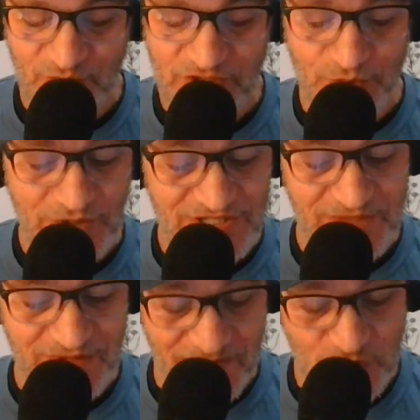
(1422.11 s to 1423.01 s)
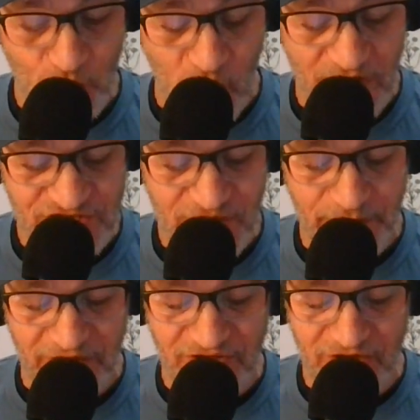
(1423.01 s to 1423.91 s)
which would sometimes wash
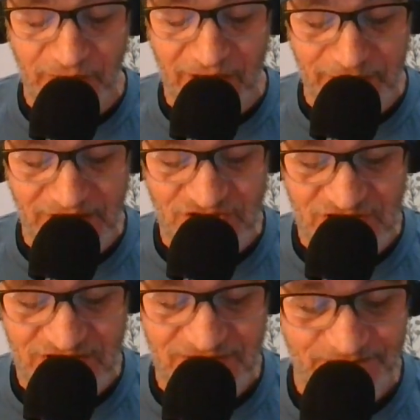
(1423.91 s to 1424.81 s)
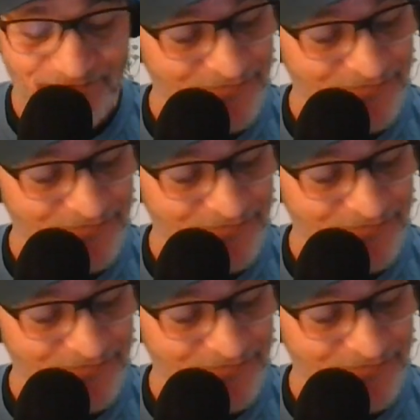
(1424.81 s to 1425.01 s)
up on nearby beaches.